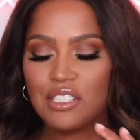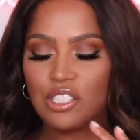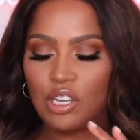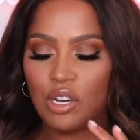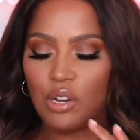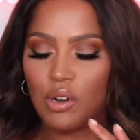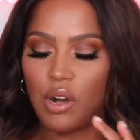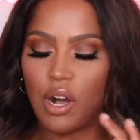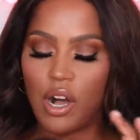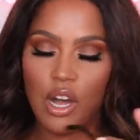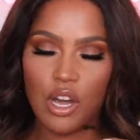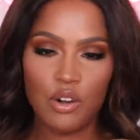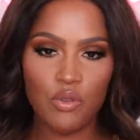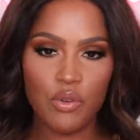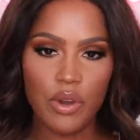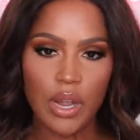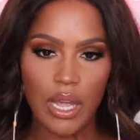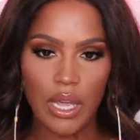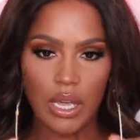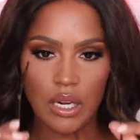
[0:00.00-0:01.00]
so On
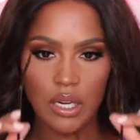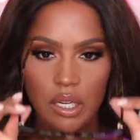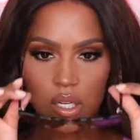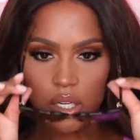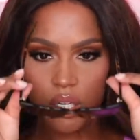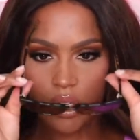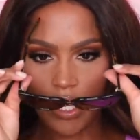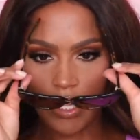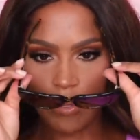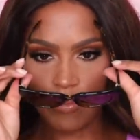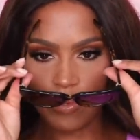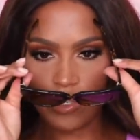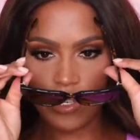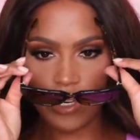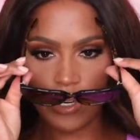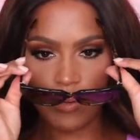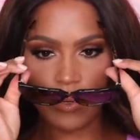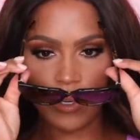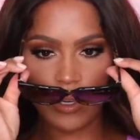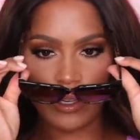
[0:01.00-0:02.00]
Read, okay, let me try
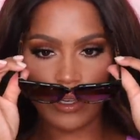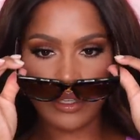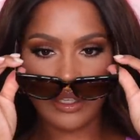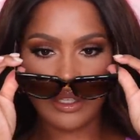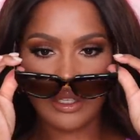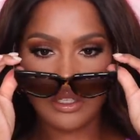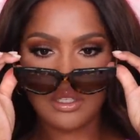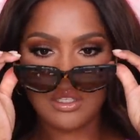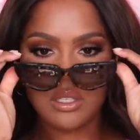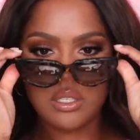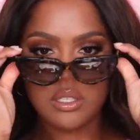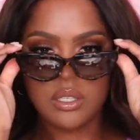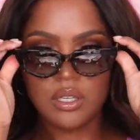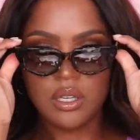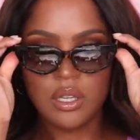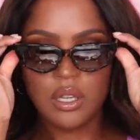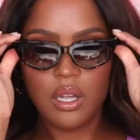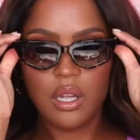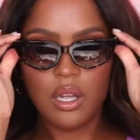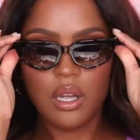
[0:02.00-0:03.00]
them on.
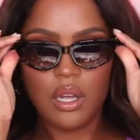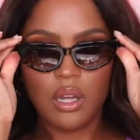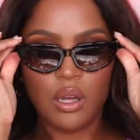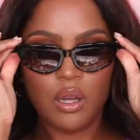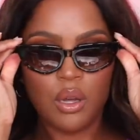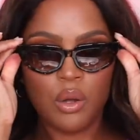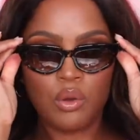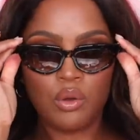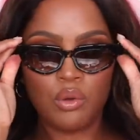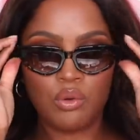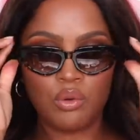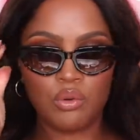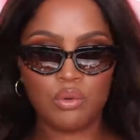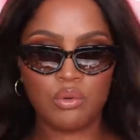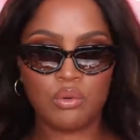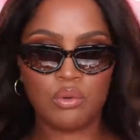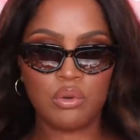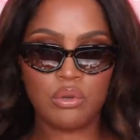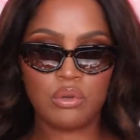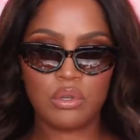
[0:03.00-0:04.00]

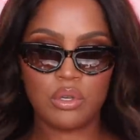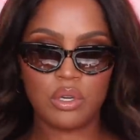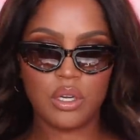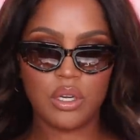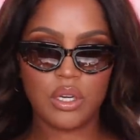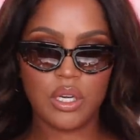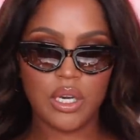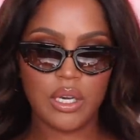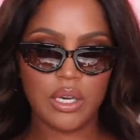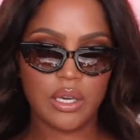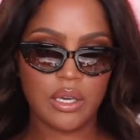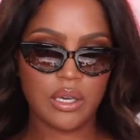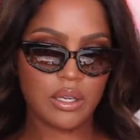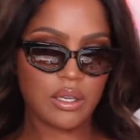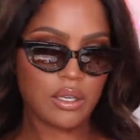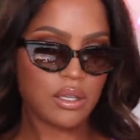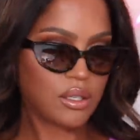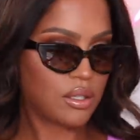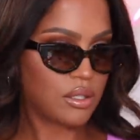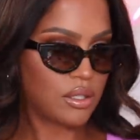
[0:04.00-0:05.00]
Oh,
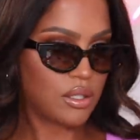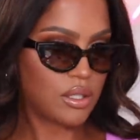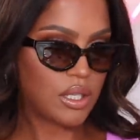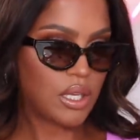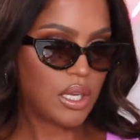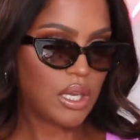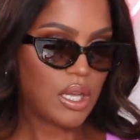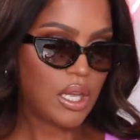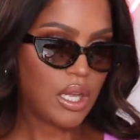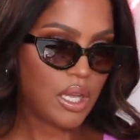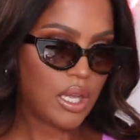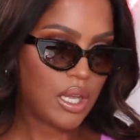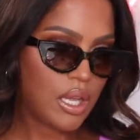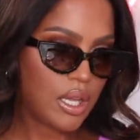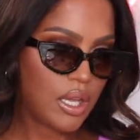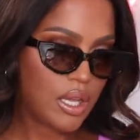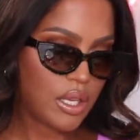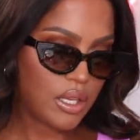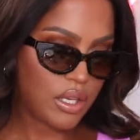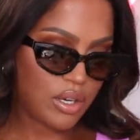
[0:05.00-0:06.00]
okay.
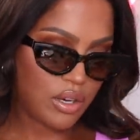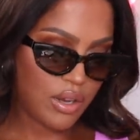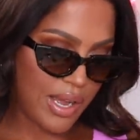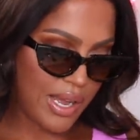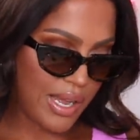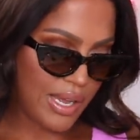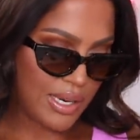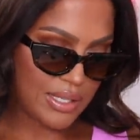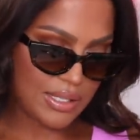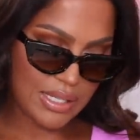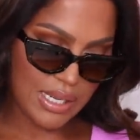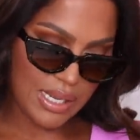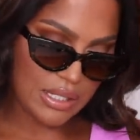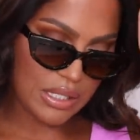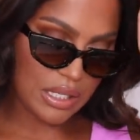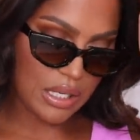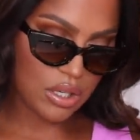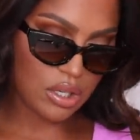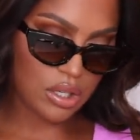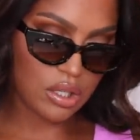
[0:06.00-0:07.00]
You know, I had to text
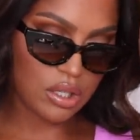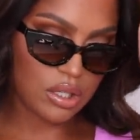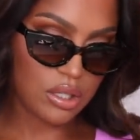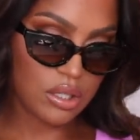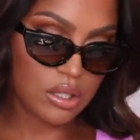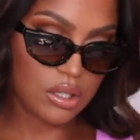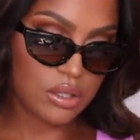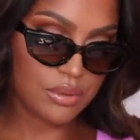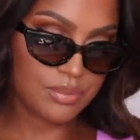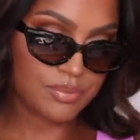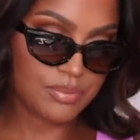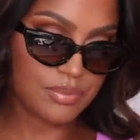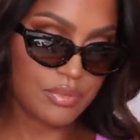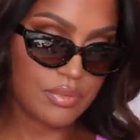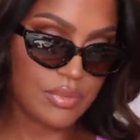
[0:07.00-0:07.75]
that girl